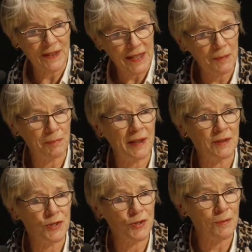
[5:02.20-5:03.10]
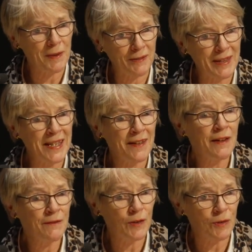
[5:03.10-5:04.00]
Philippe and Jean Marie
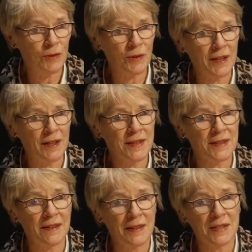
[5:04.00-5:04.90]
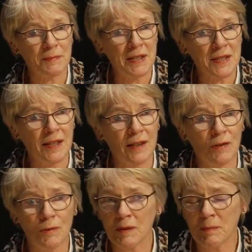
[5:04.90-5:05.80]
for organising this meeting
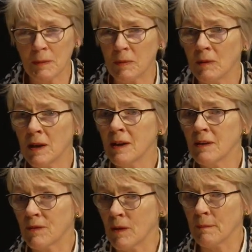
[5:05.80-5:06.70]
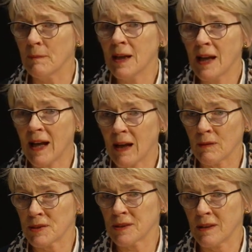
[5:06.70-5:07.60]
along with the people from
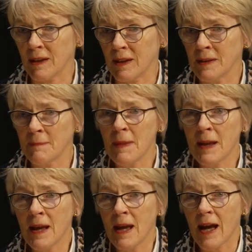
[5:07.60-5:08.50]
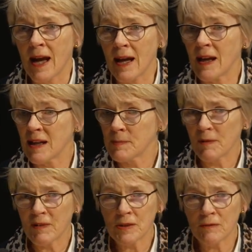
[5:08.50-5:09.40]
our side. Uh, as
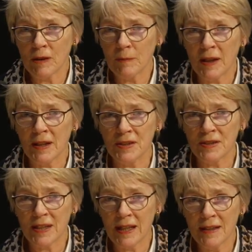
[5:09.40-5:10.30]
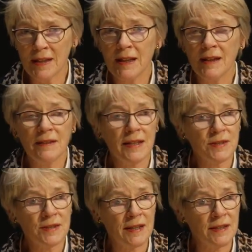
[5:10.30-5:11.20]
Professor Römer has said,
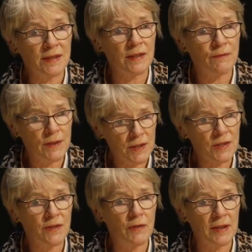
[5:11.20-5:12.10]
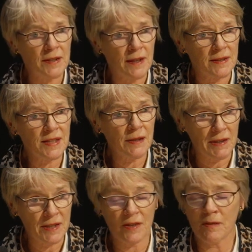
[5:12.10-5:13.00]
this is the first of a, a
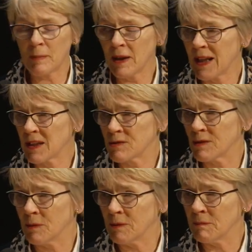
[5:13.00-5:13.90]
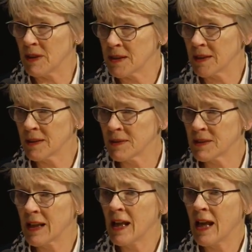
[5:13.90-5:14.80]
series of bilateral meetings.
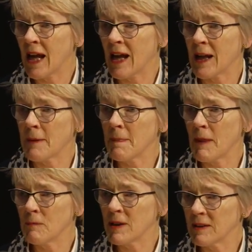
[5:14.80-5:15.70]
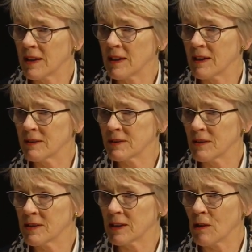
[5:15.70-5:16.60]
Um, we think it's
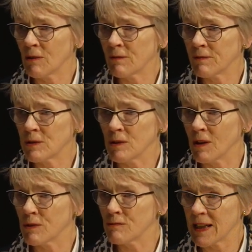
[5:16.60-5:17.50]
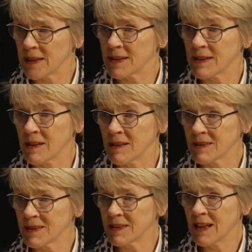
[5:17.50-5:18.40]
going to get off to a great
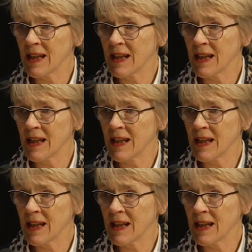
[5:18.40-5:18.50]
start.